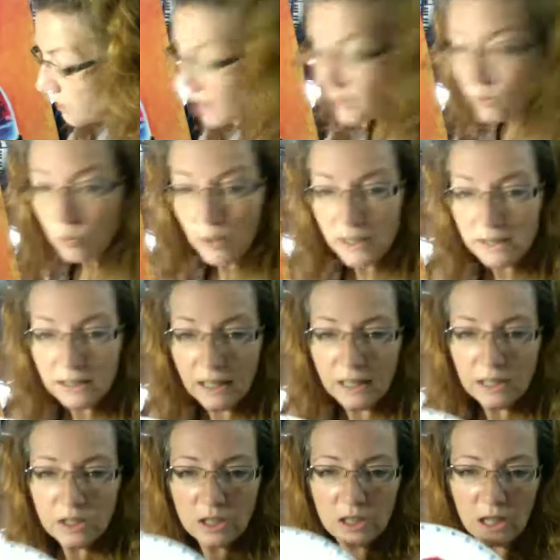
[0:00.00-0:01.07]
kind of wet.
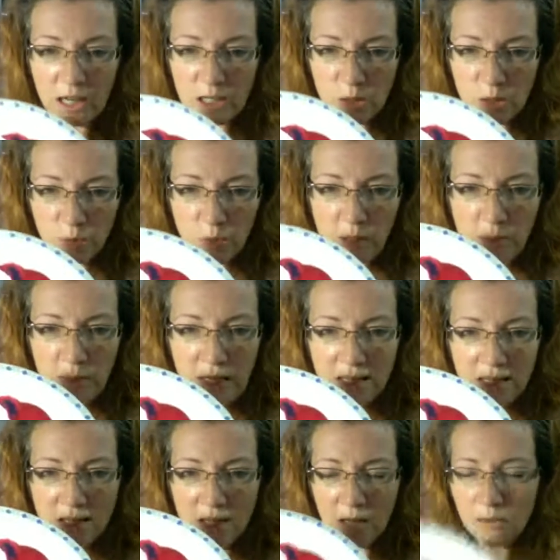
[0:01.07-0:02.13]
I spray
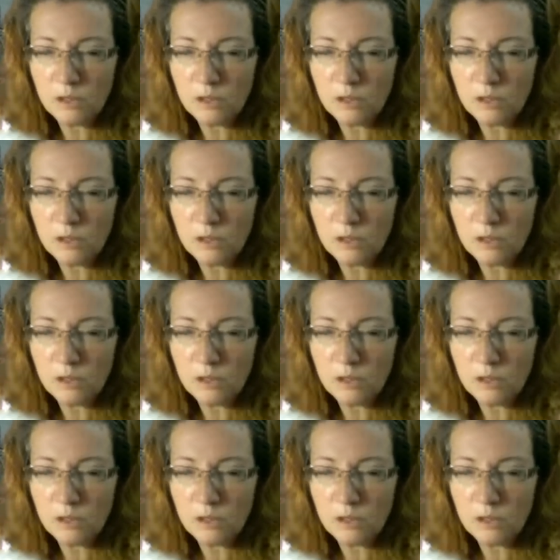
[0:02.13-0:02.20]
painted.